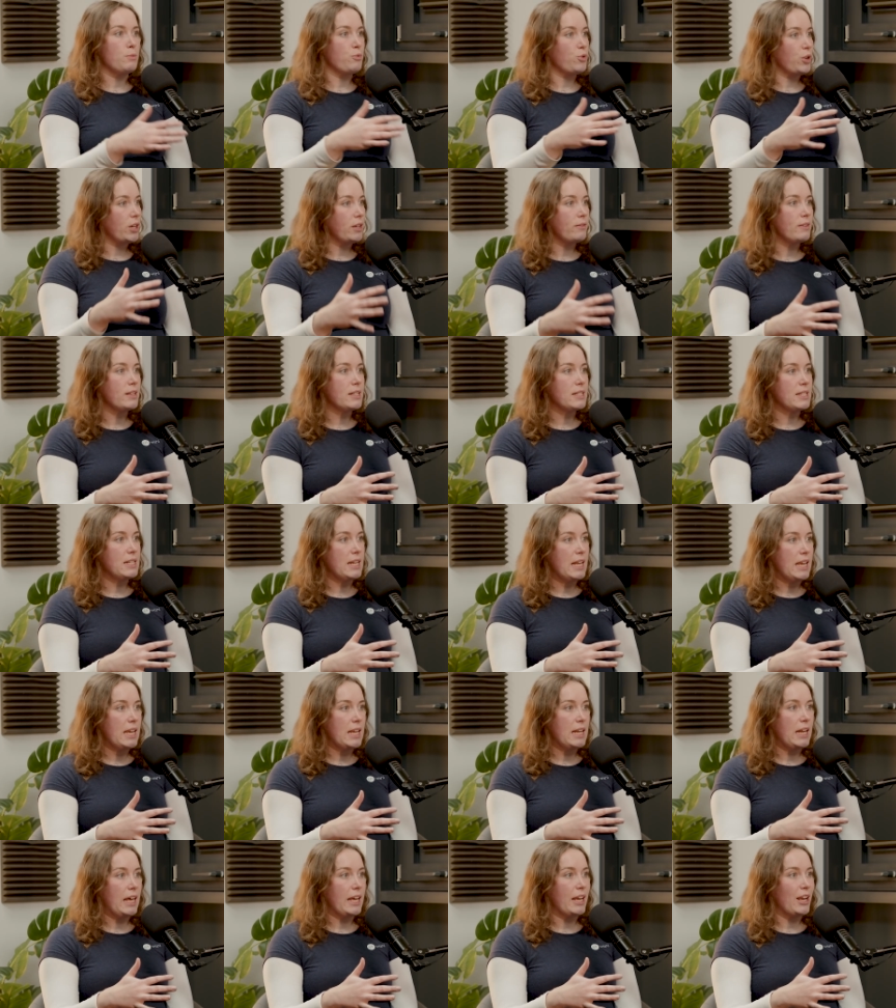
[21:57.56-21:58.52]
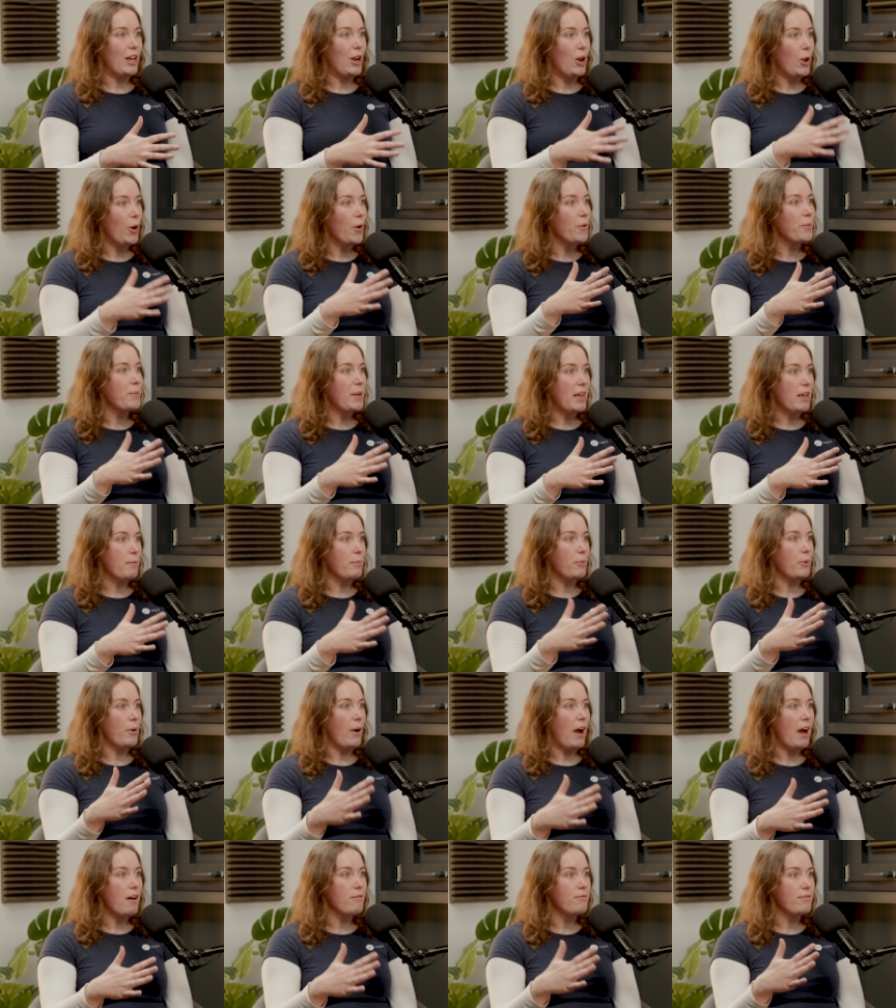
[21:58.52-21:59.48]
previously, like a lot of
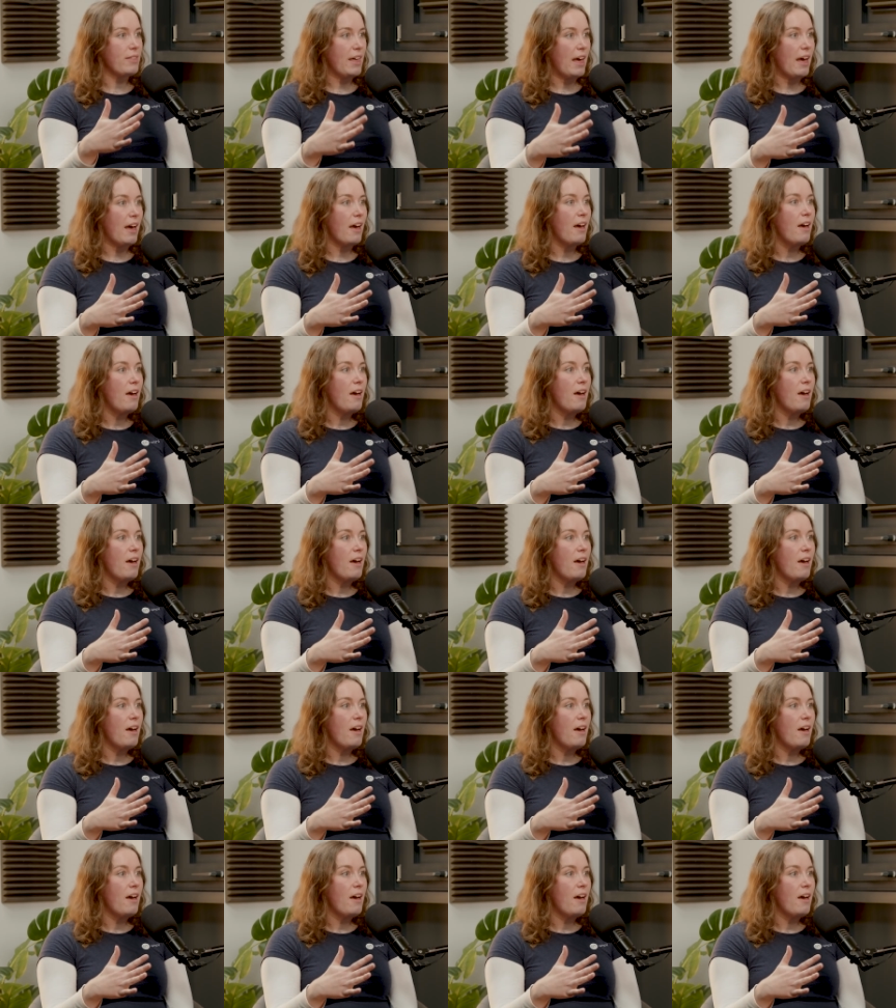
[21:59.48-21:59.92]
people have that